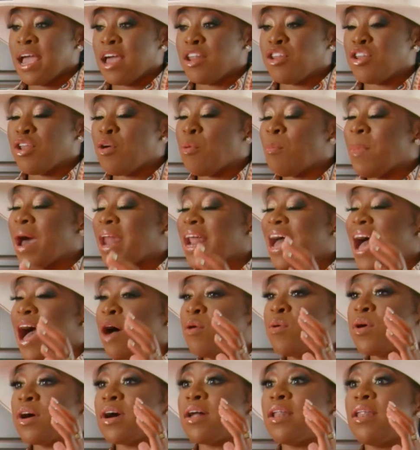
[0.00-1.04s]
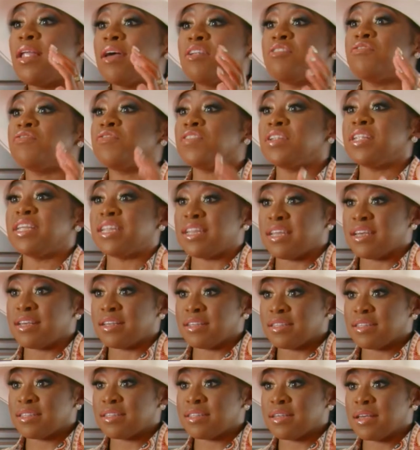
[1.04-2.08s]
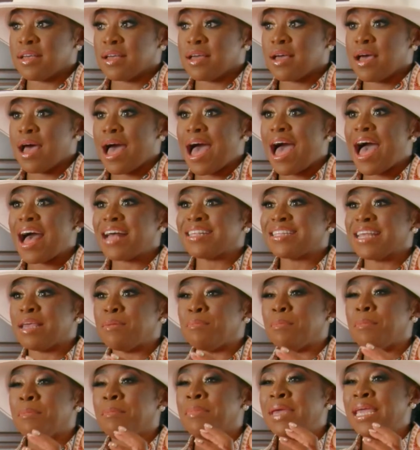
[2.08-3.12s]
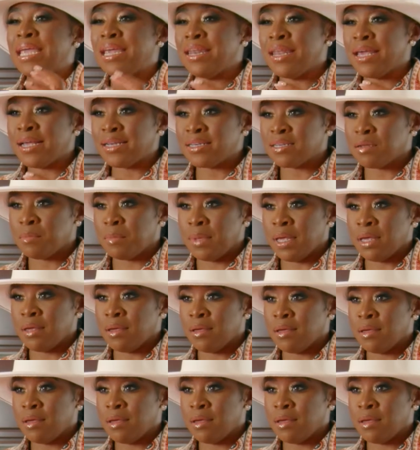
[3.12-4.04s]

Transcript: no matter how clutterful it is, has a meaning to me.